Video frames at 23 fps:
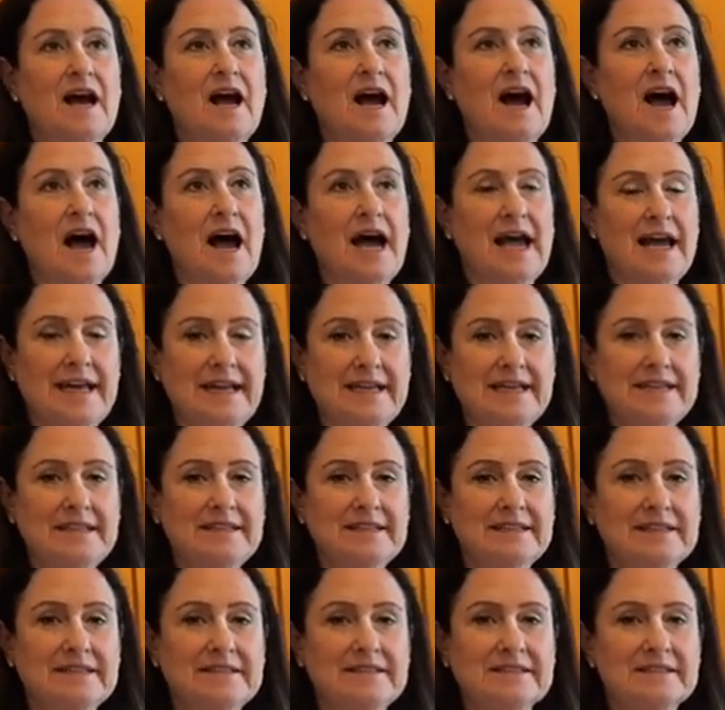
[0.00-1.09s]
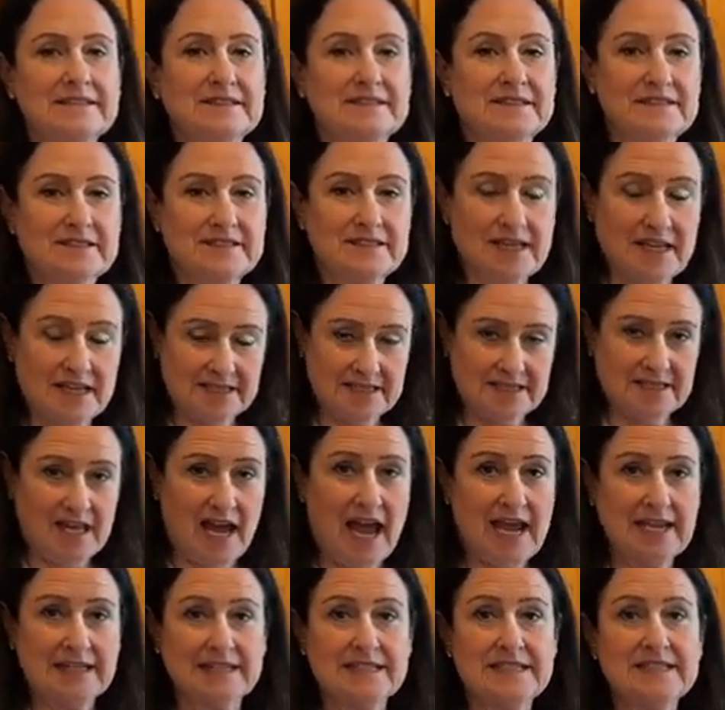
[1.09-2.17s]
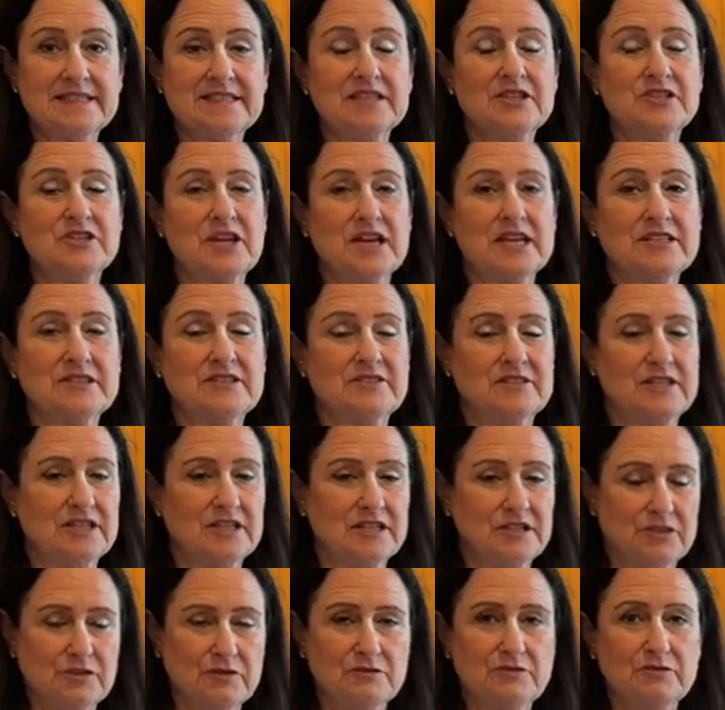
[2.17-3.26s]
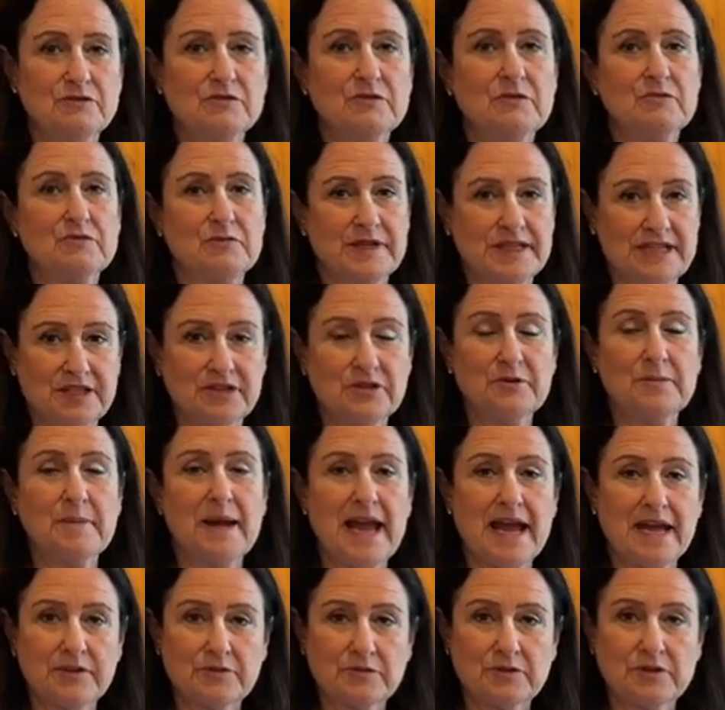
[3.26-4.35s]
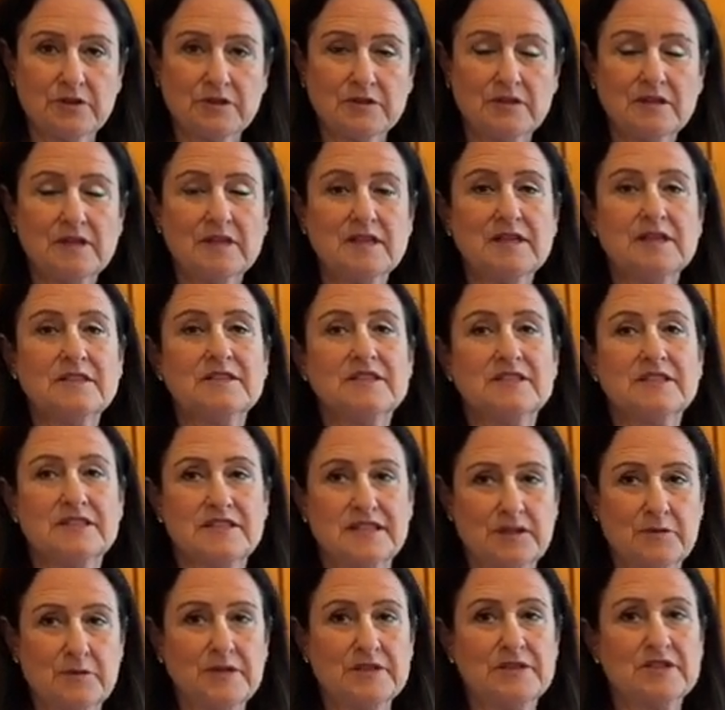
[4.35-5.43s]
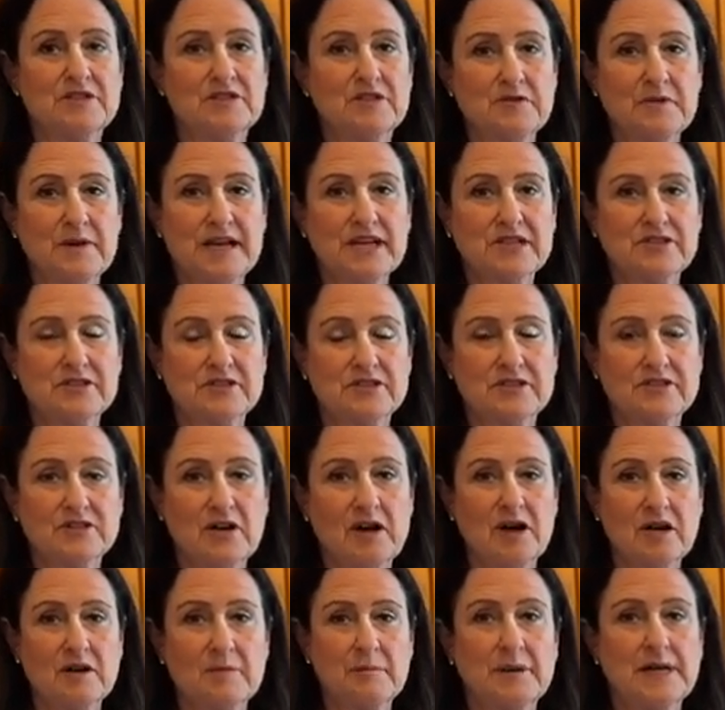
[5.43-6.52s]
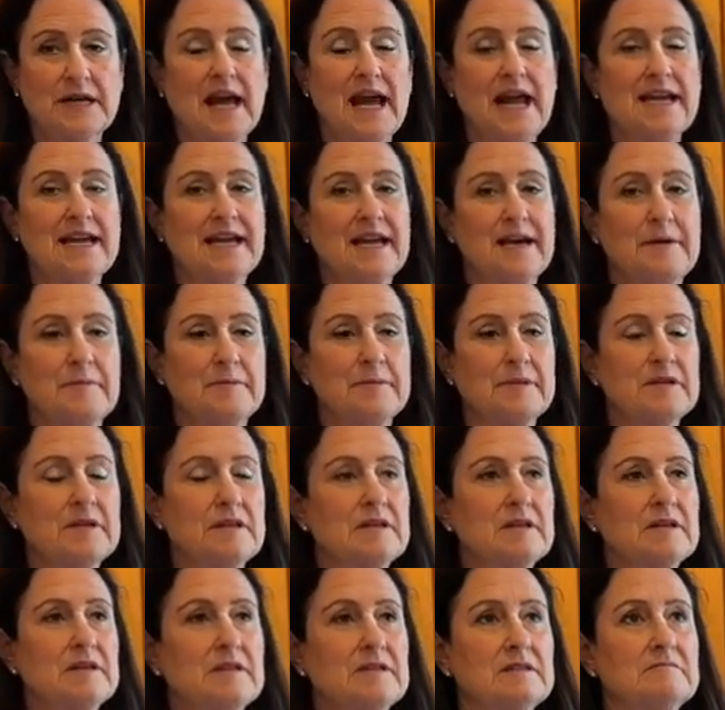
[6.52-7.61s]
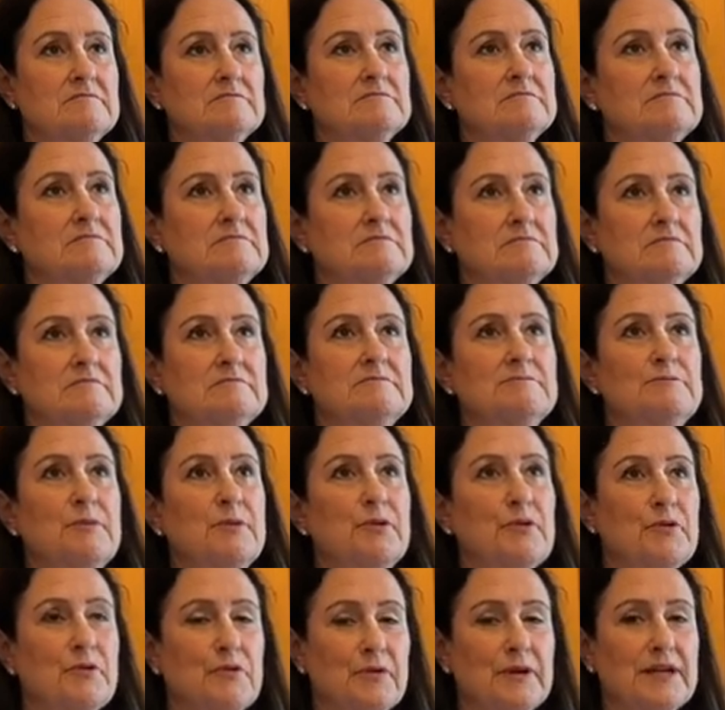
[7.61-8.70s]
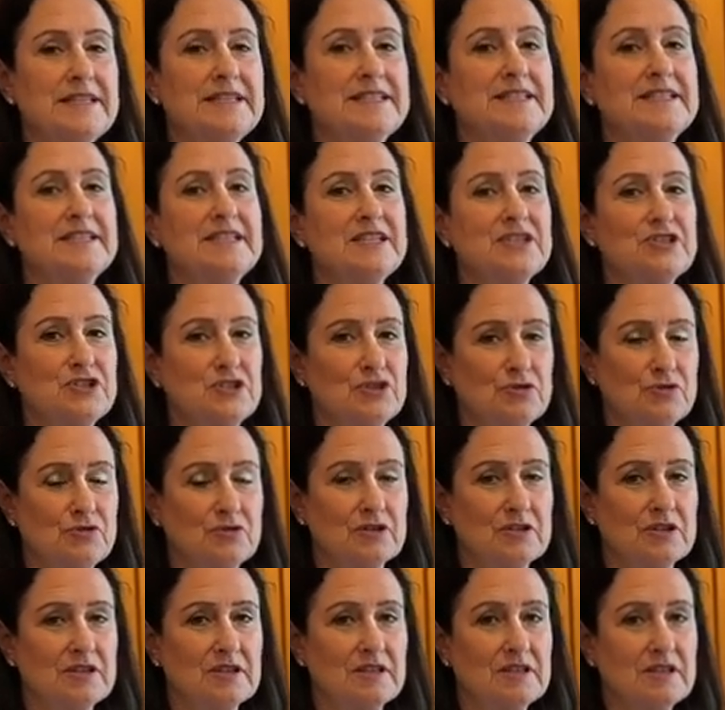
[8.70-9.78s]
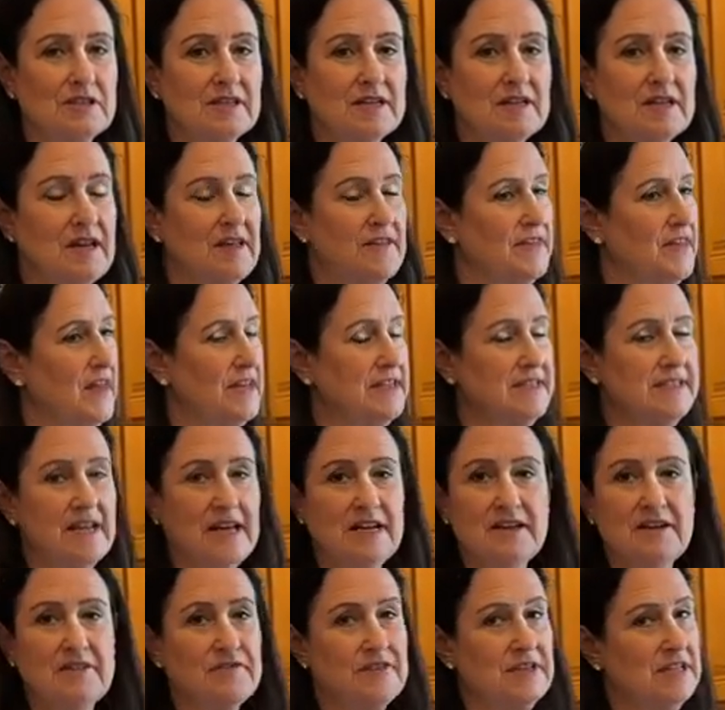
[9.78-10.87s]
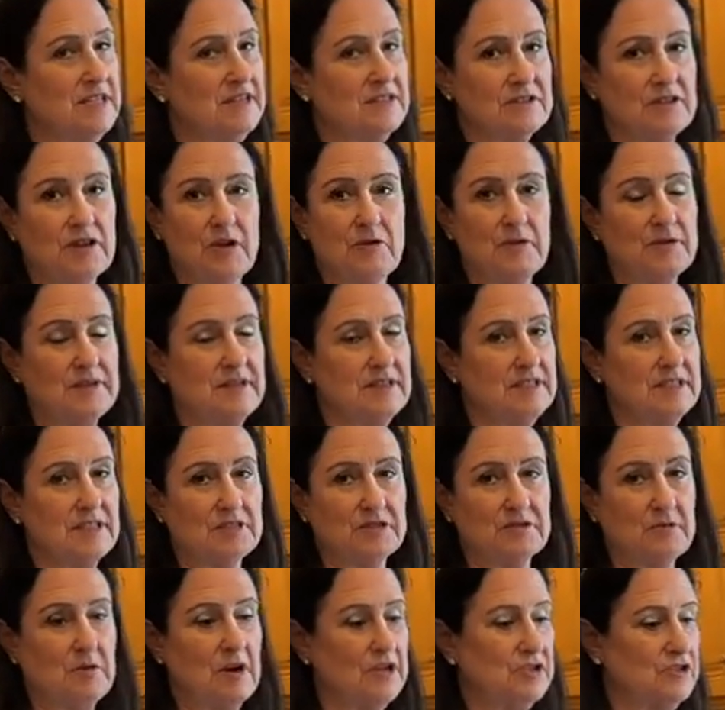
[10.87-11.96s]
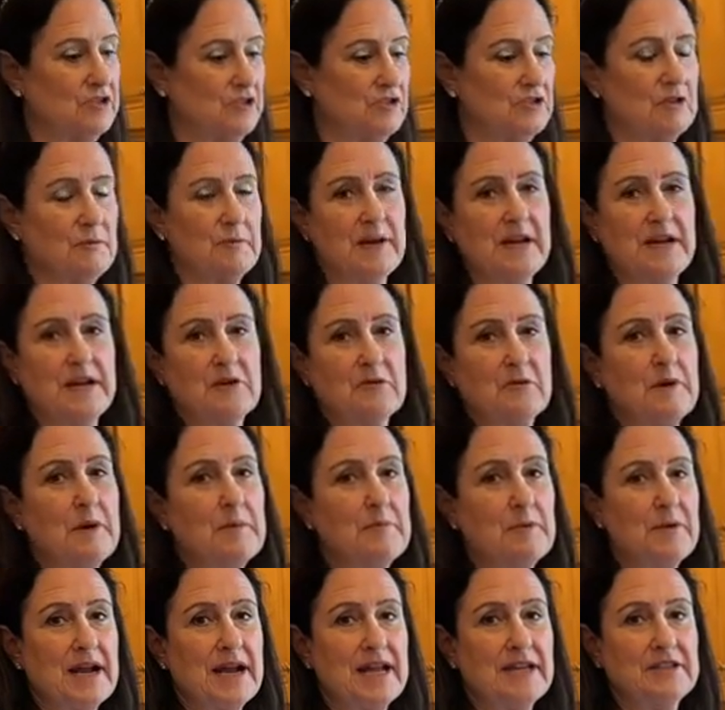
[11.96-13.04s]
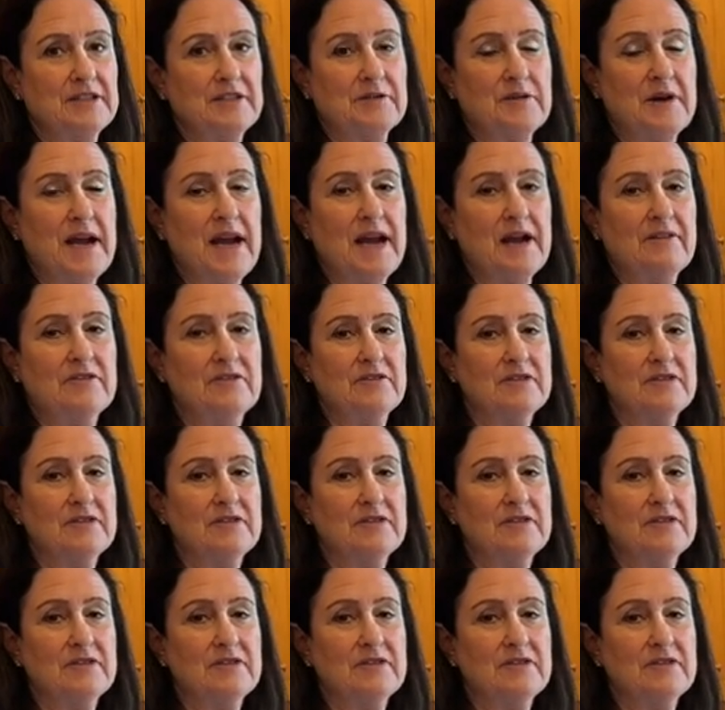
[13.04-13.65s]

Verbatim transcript: I highly suggest that you read your manual to see what the directions are, but I am pretty sure that none of these go in the dishwasher, no matter what brand you have.